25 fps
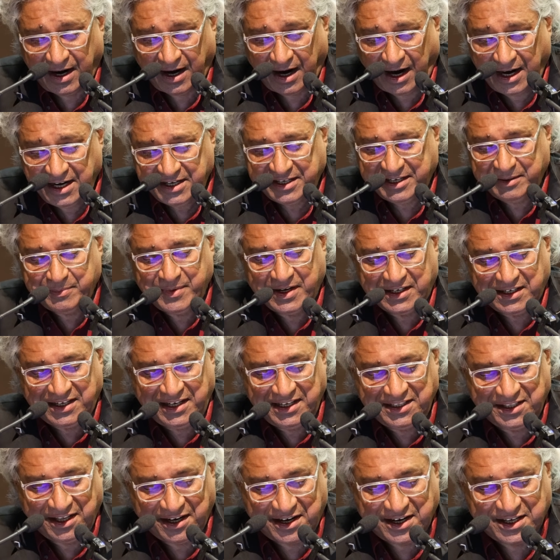
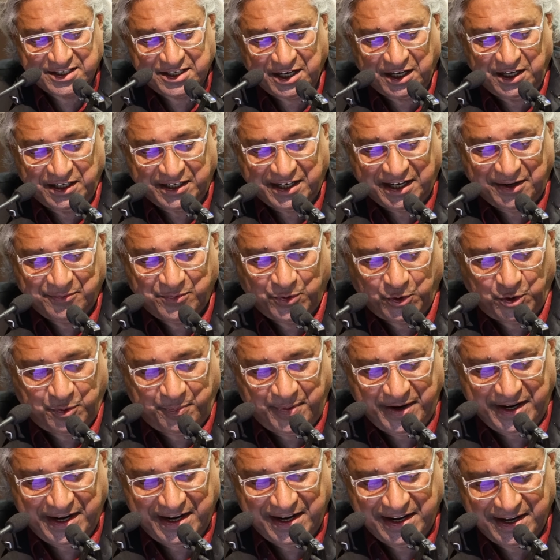Ultimately, the result would
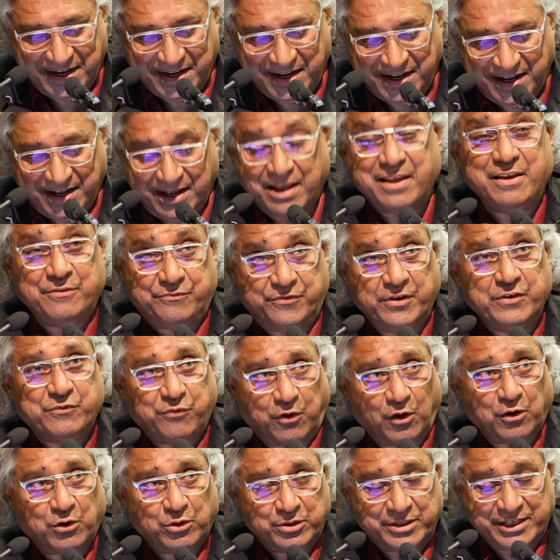be, if we
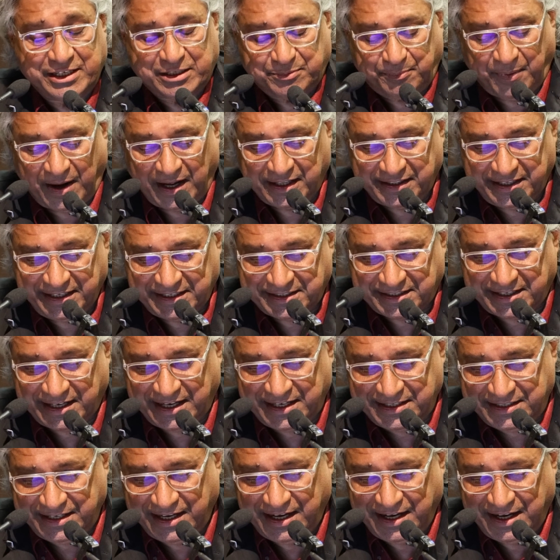follow this path, he
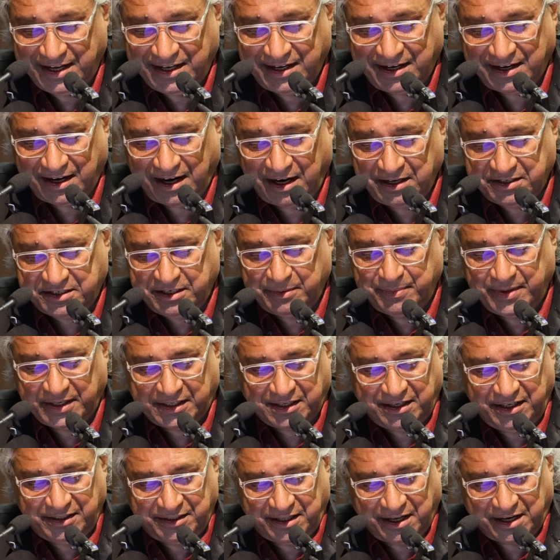says,
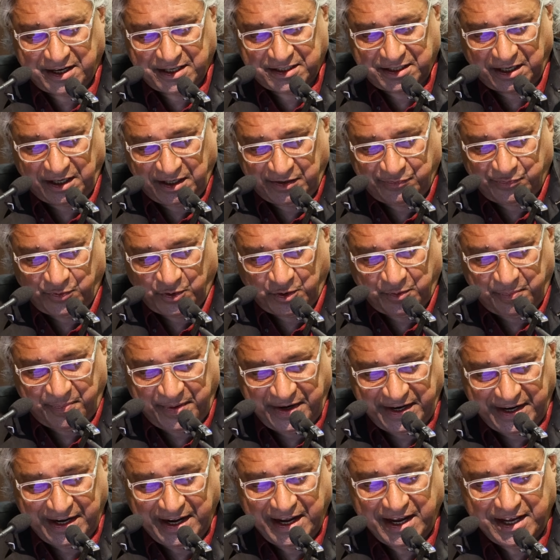ultimately the result would
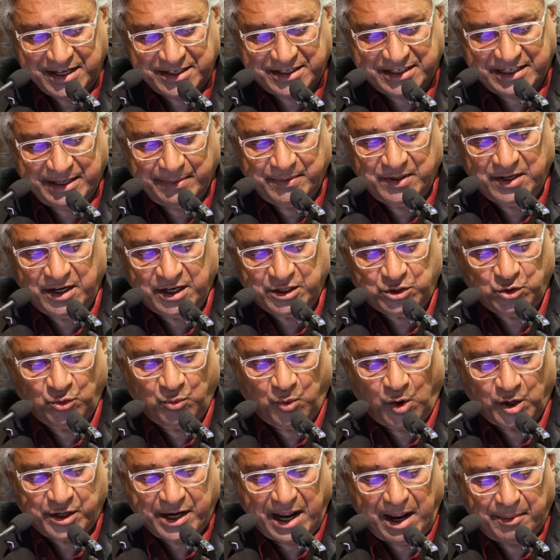be similar to
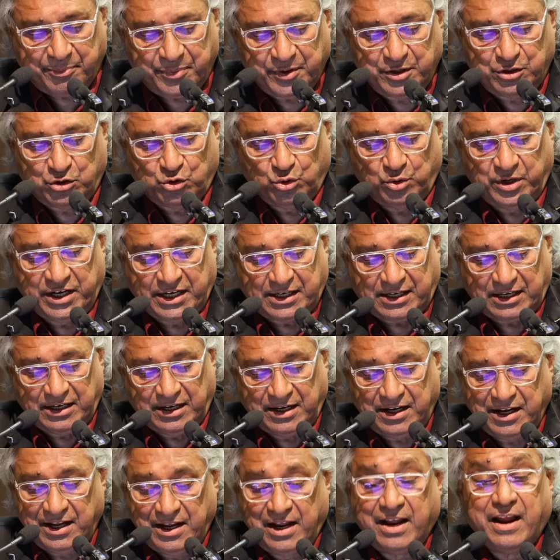what happened to
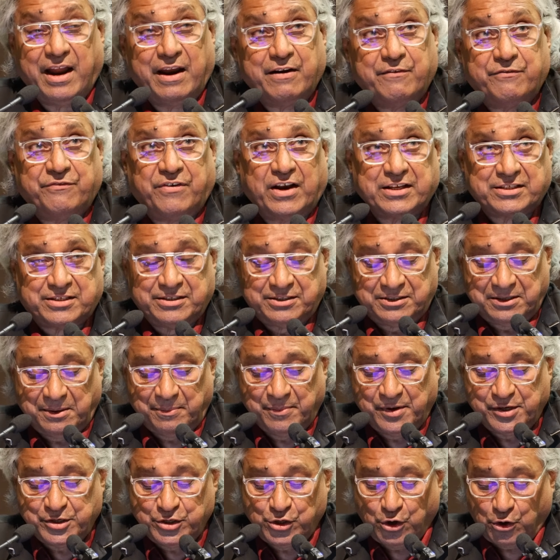Hitler and
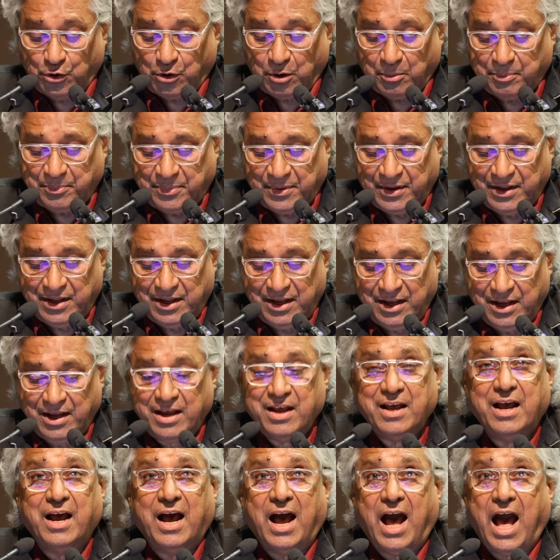fascism in Europe.
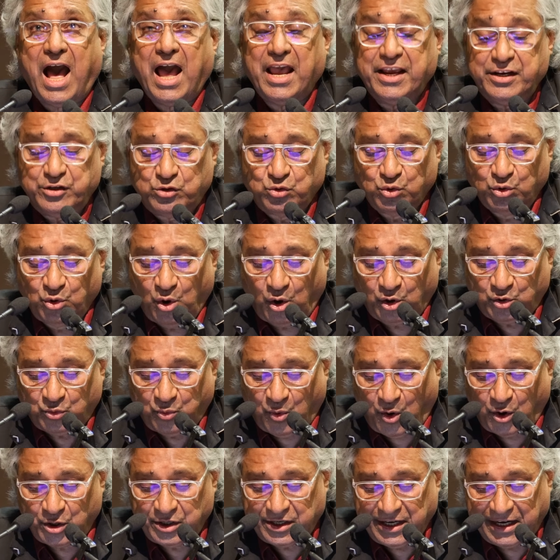I do not
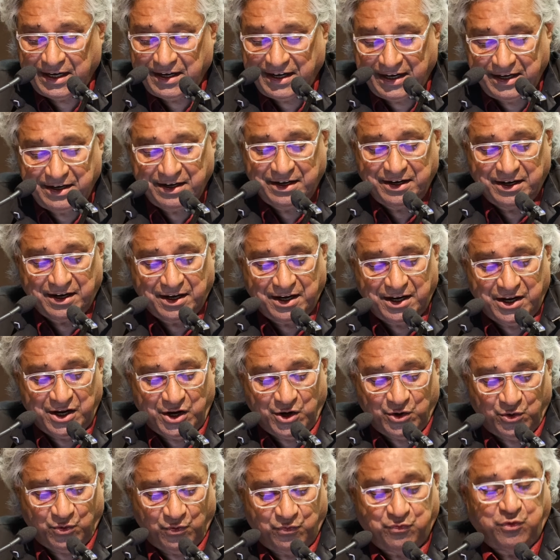want India
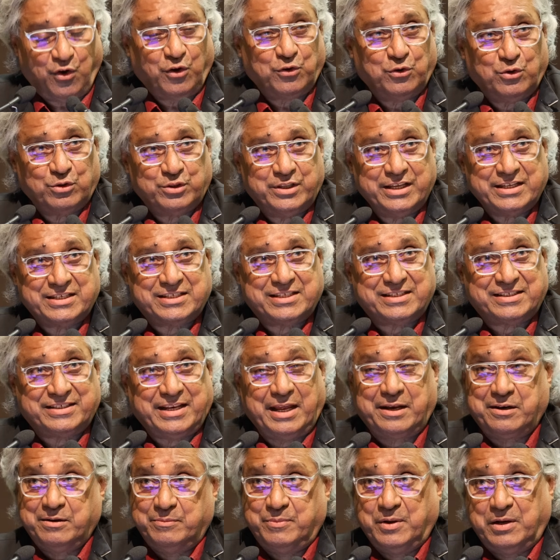to follow this
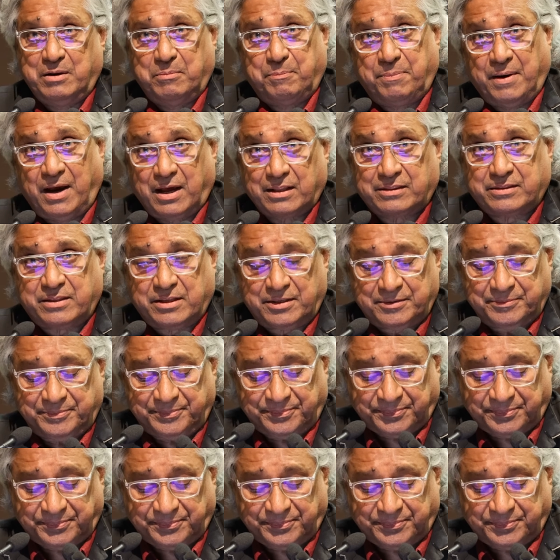terrible path.